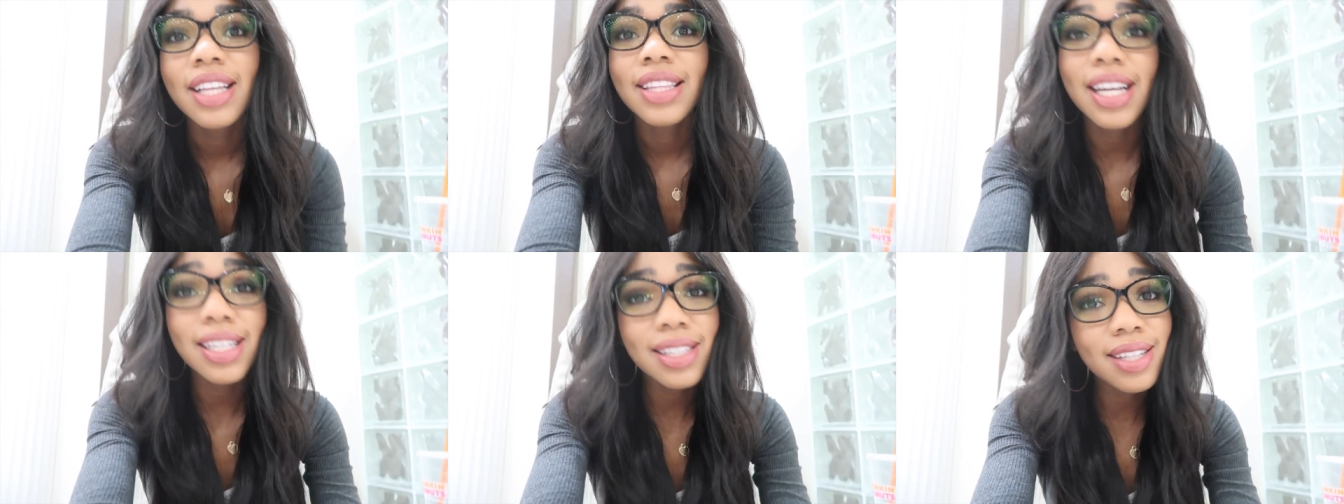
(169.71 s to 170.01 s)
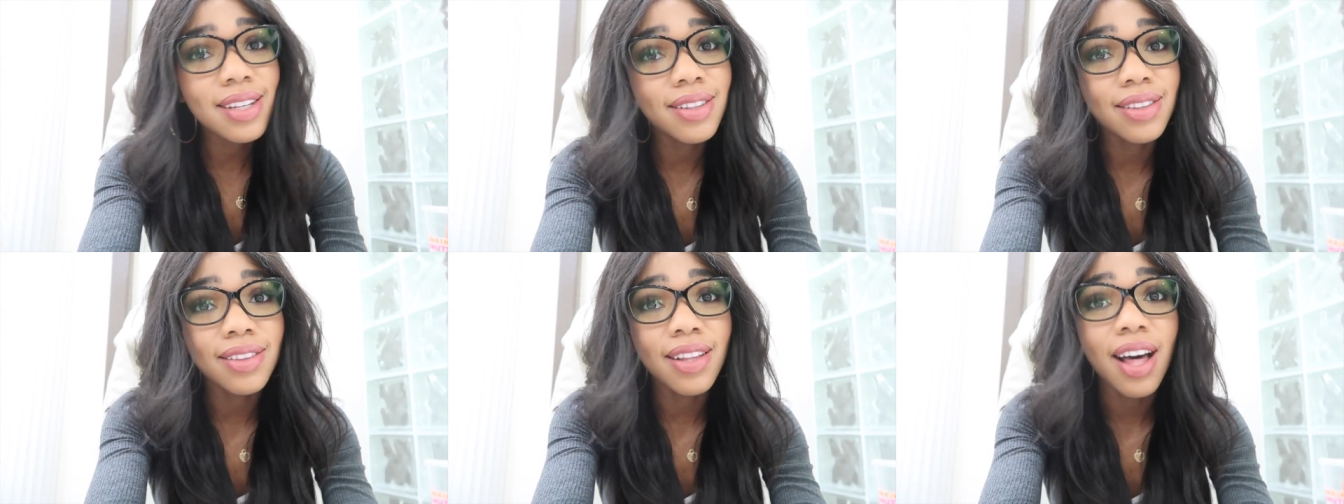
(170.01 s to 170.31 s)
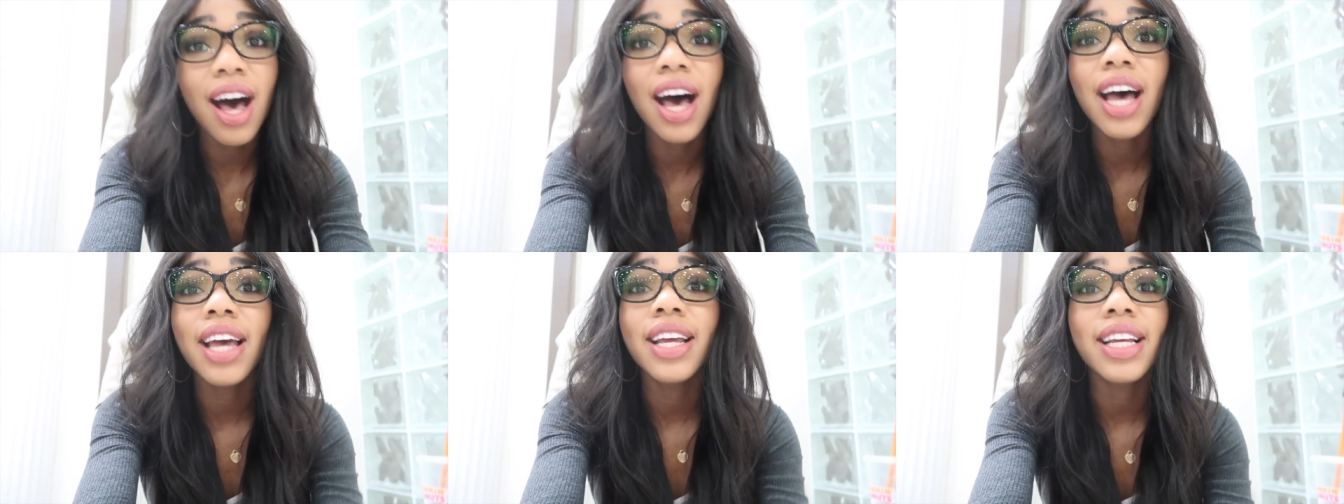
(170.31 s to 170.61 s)
That's a
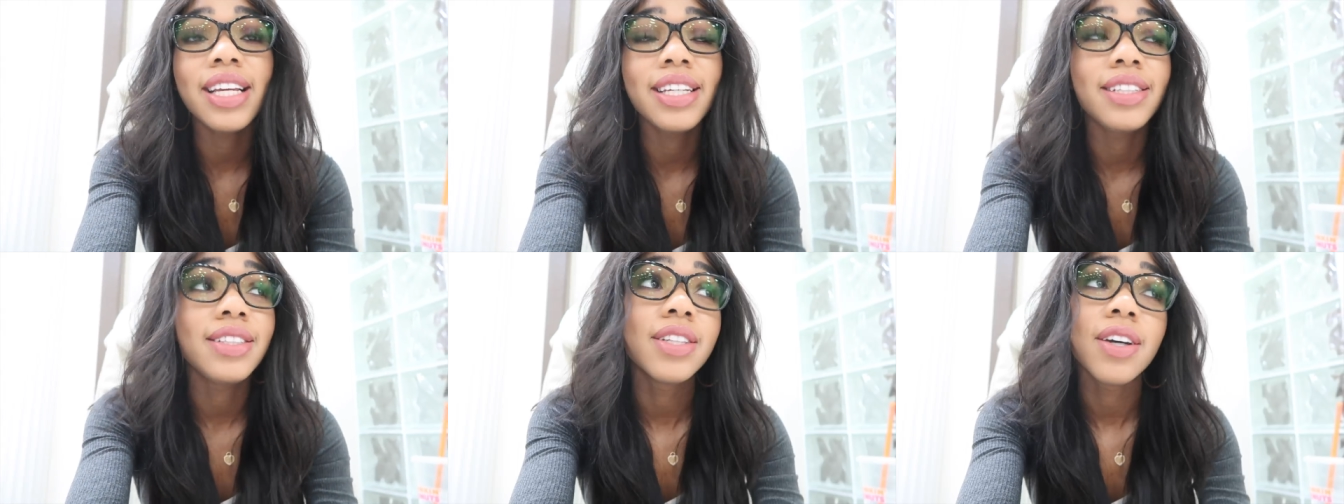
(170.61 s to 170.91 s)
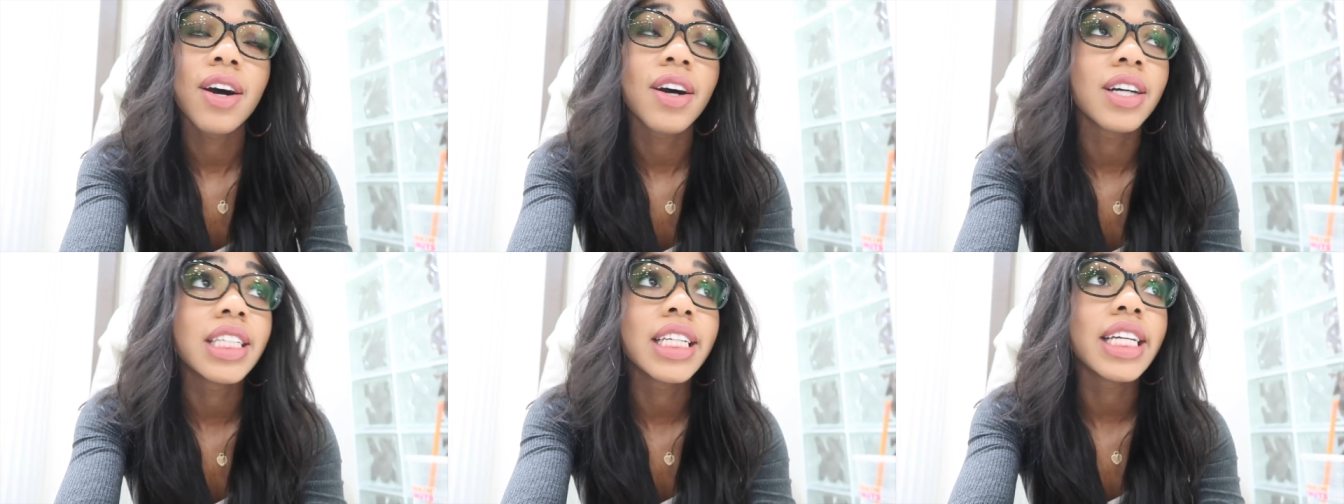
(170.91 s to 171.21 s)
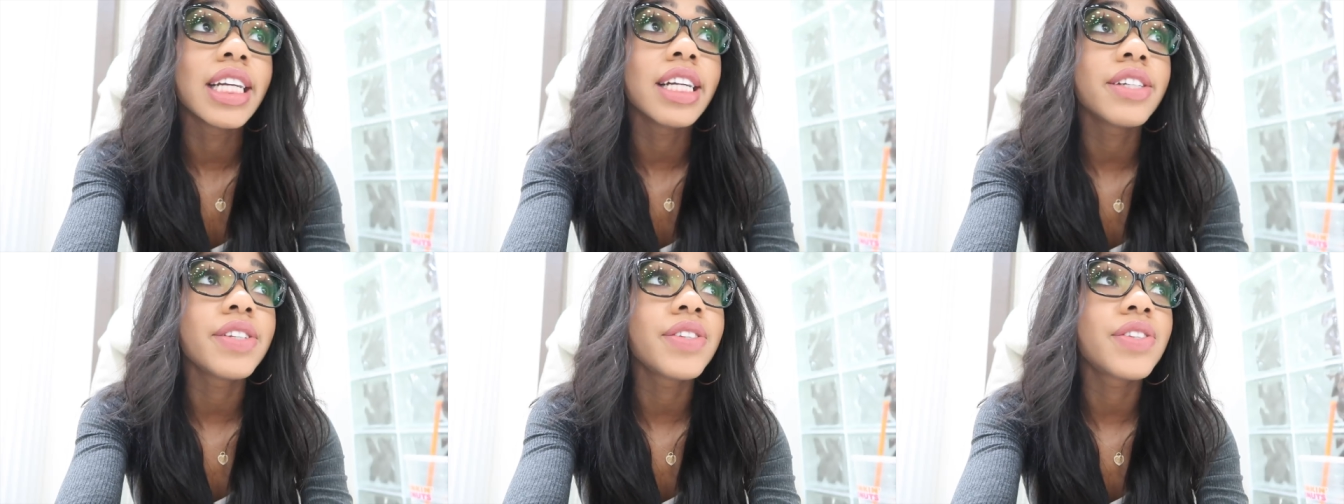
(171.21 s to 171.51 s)
lot in dog
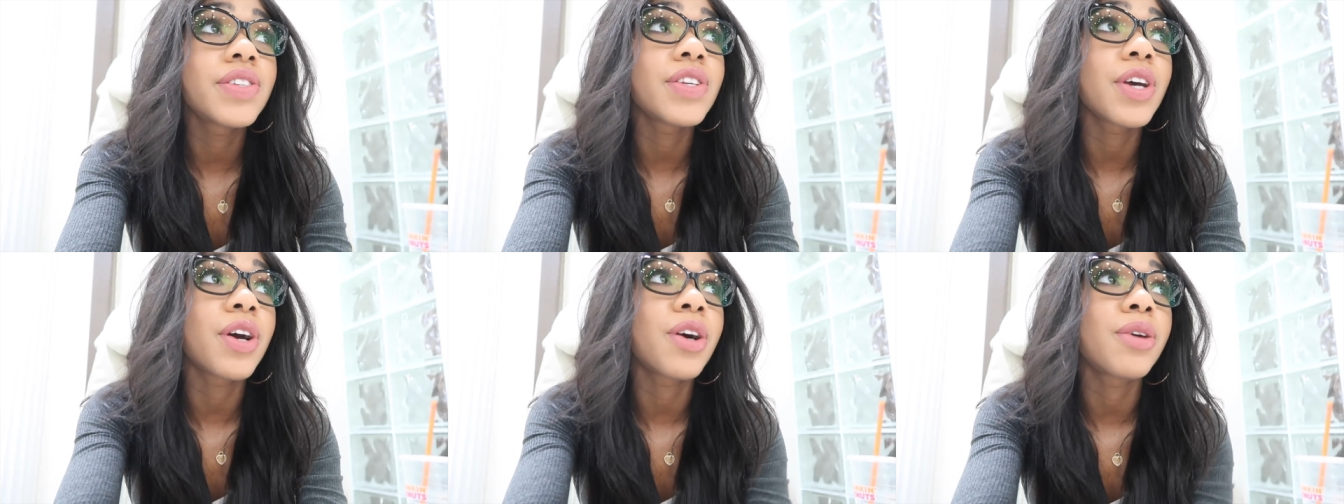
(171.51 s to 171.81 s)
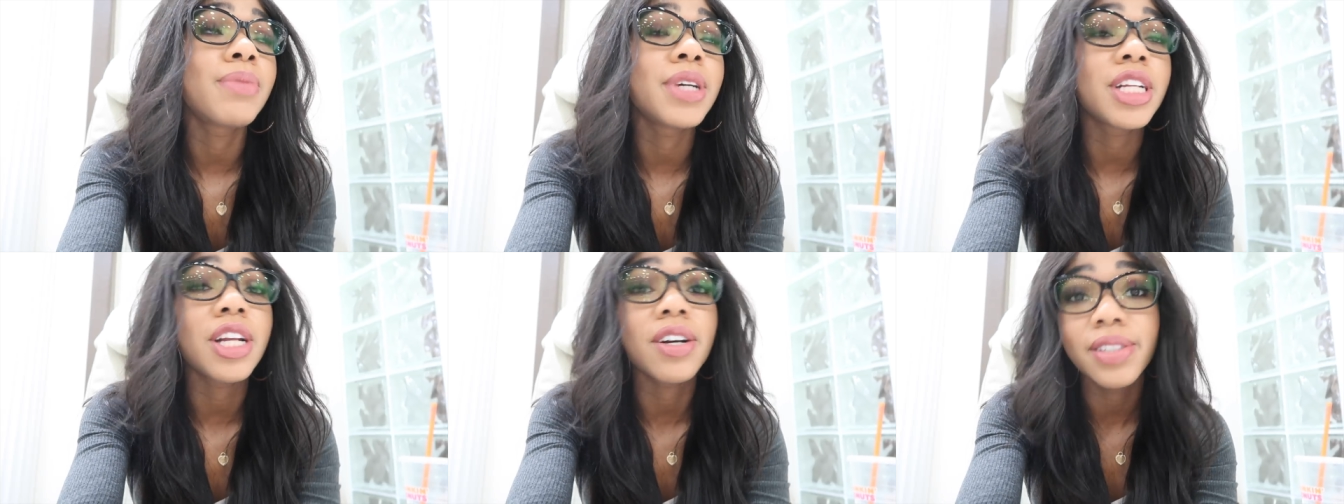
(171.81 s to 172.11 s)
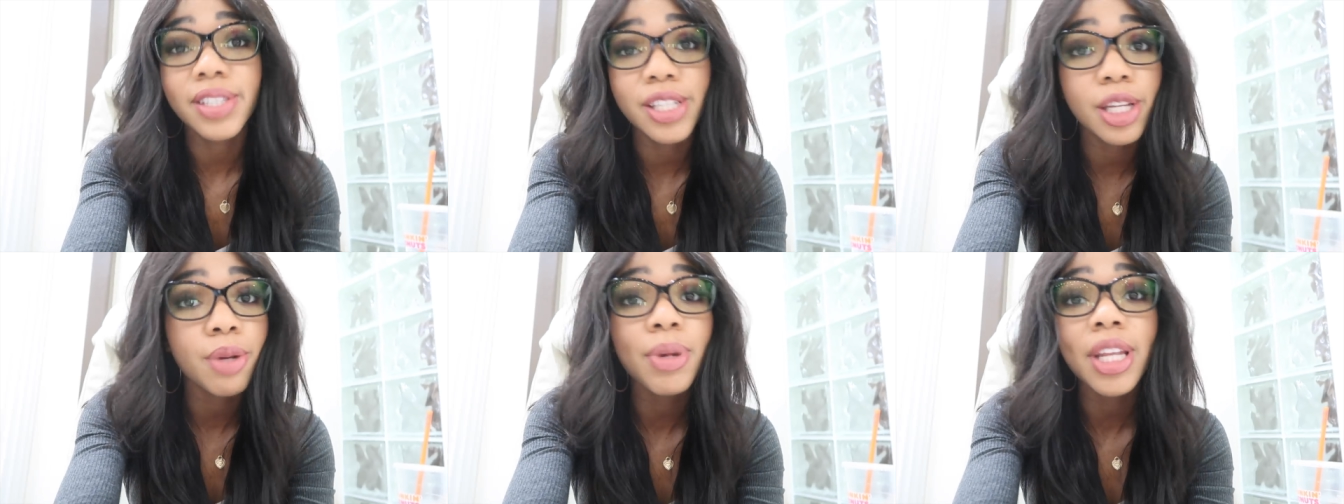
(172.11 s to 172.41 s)
years. So my
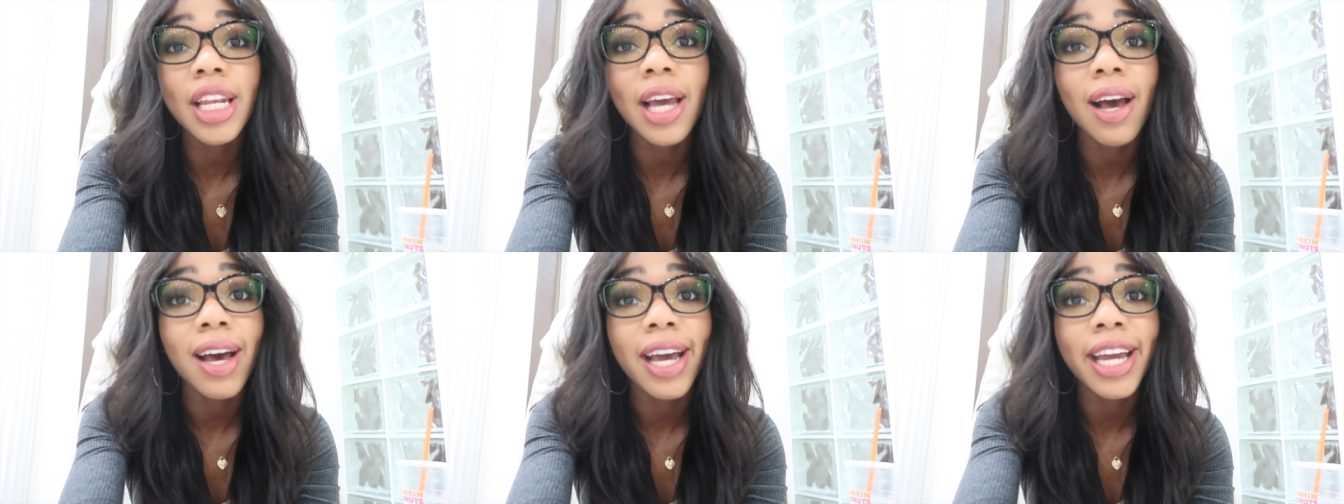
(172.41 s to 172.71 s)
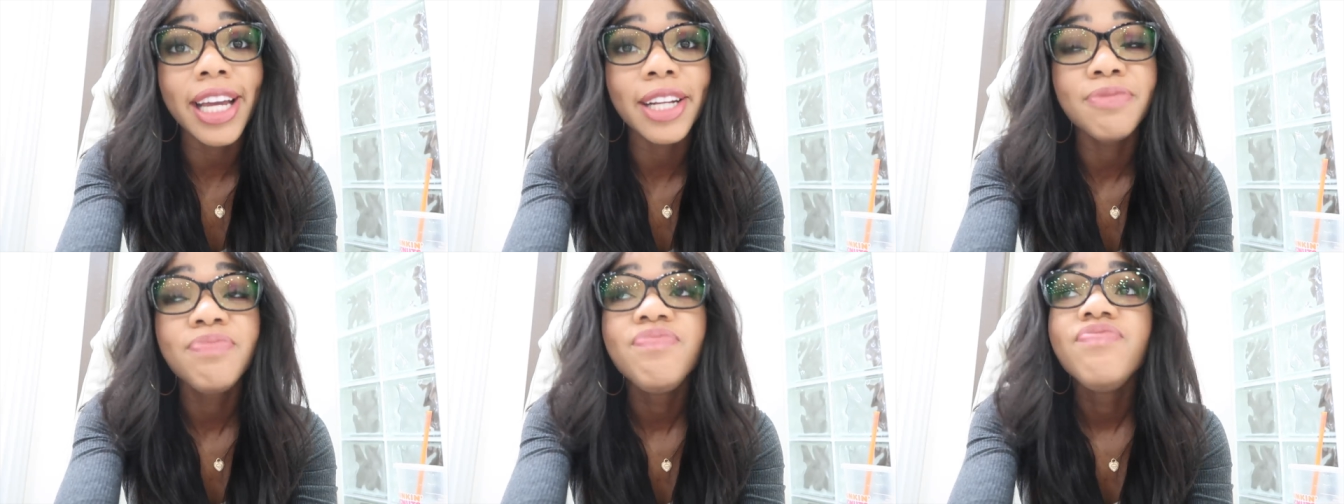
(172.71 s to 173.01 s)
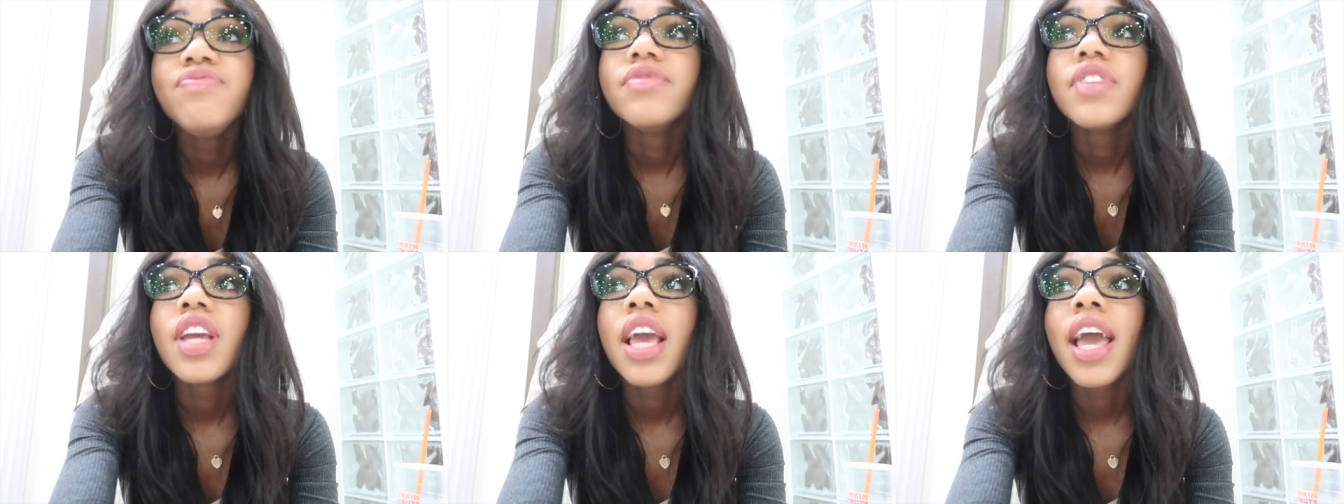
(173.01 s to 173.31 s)
dog's gonna be nine
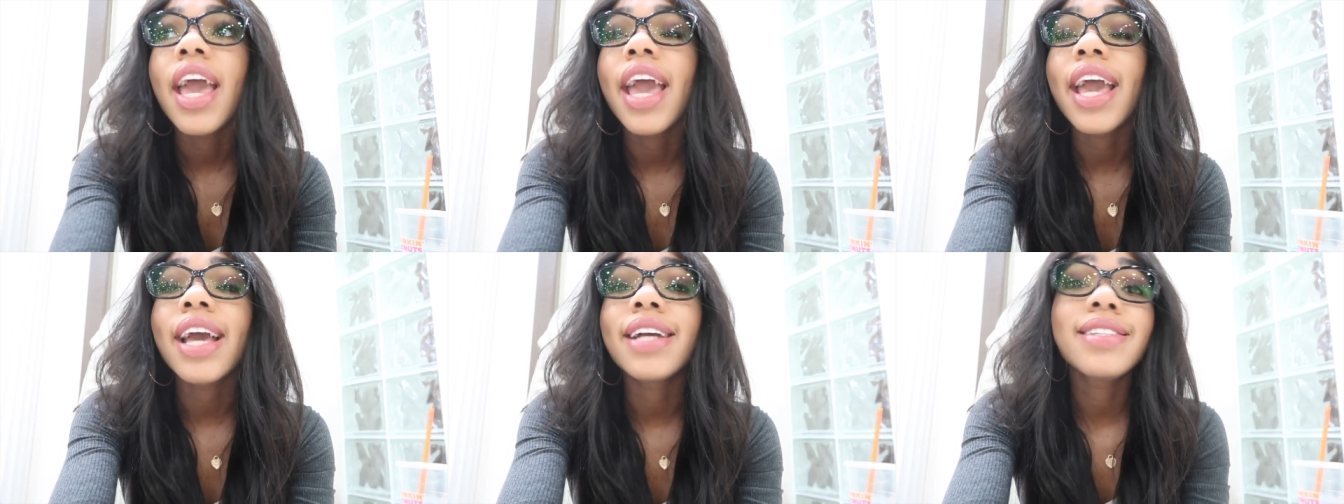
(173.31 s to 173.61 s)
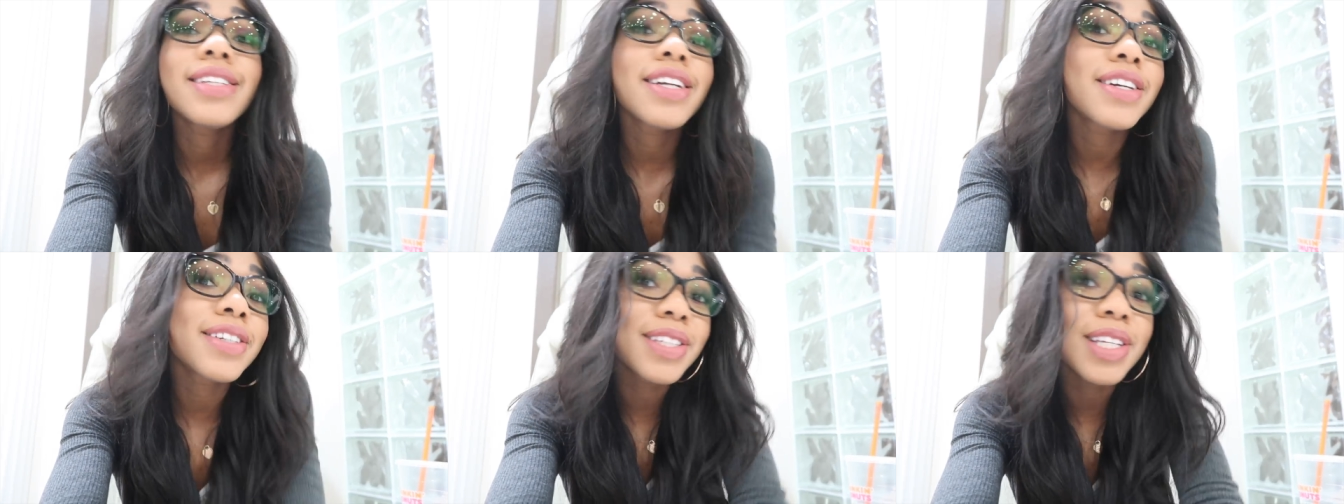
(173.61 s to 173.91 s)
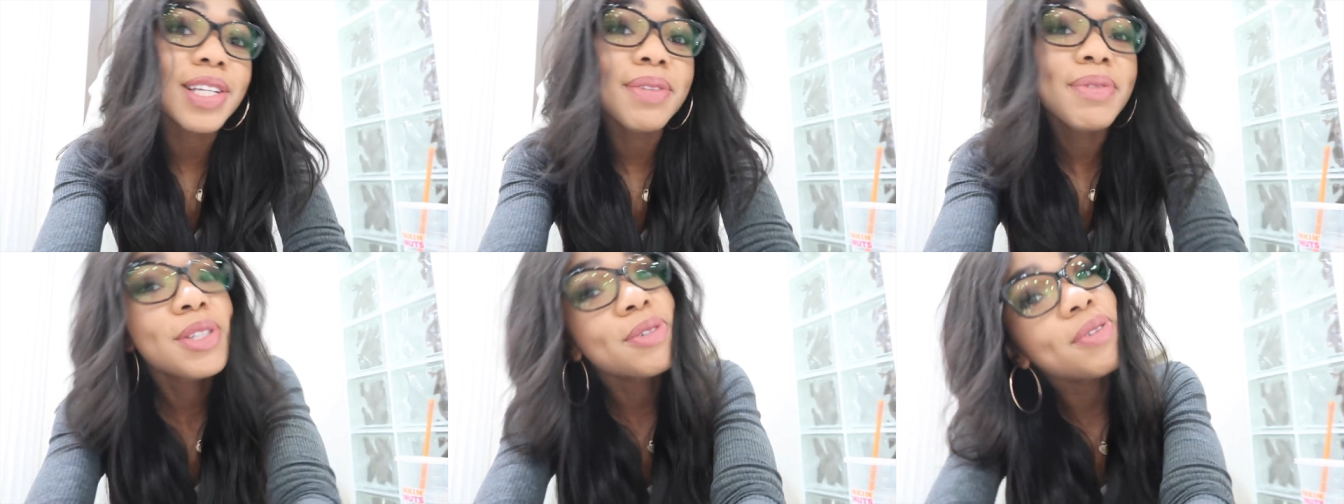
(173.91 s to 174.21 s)
and Sierra's gonna be